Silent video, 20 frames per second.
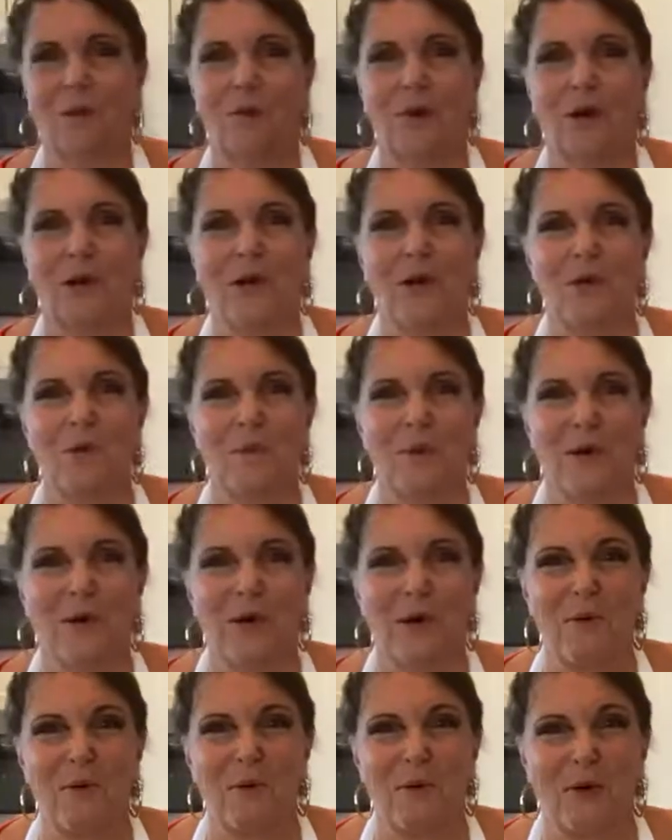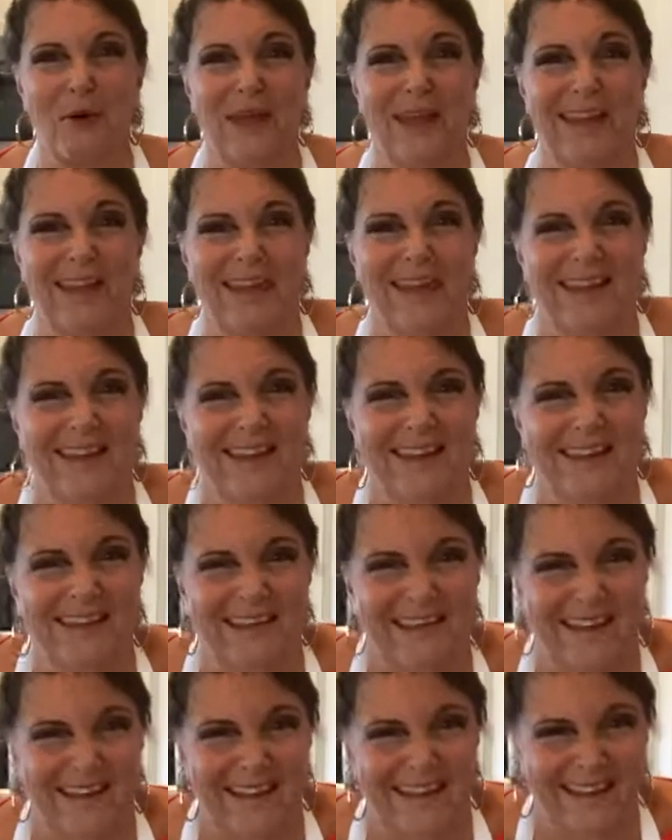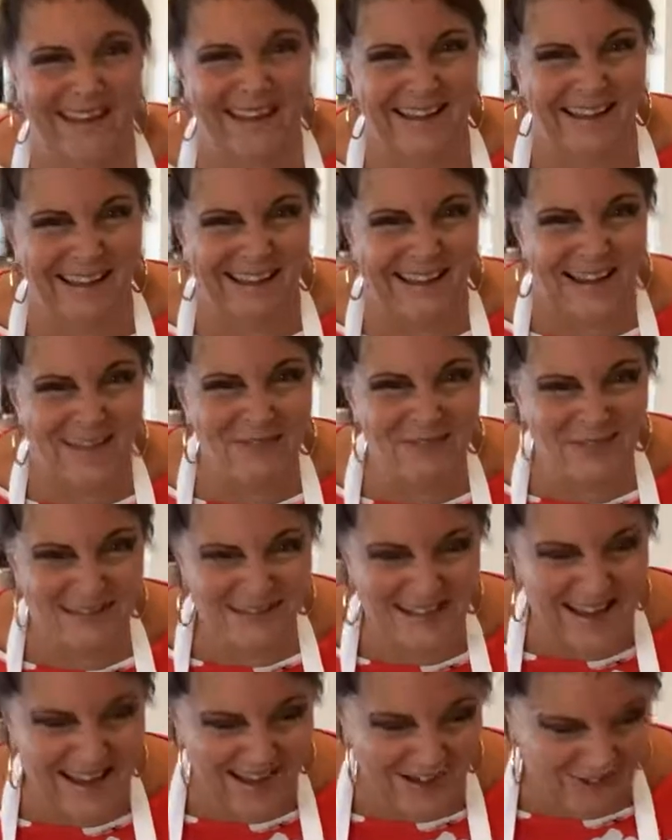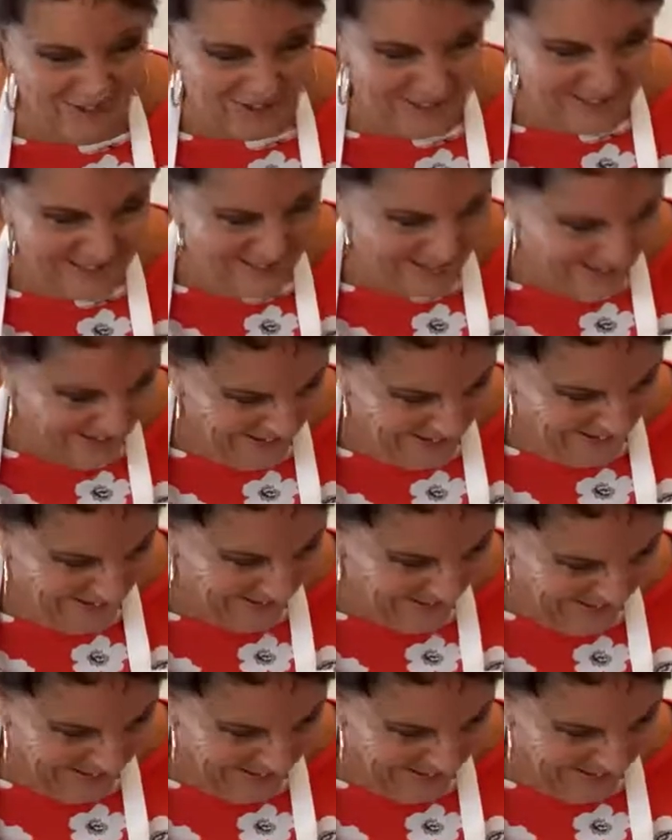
Oh boy, oh boy, oh boy. How is that, Chris?